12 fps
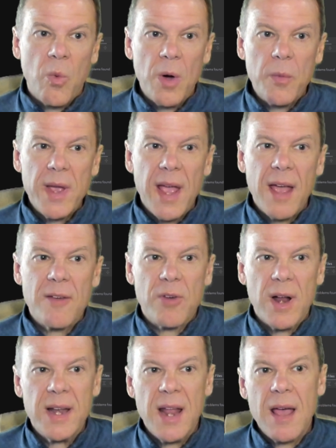What we have
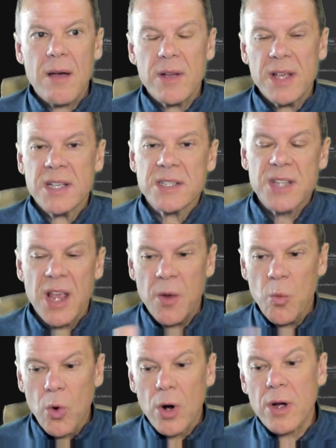right now is
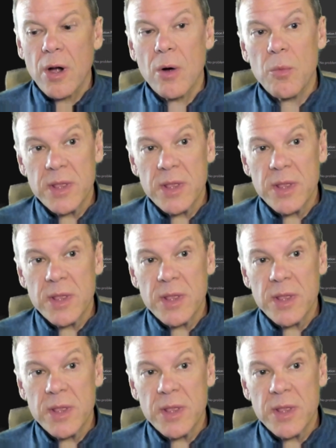a worker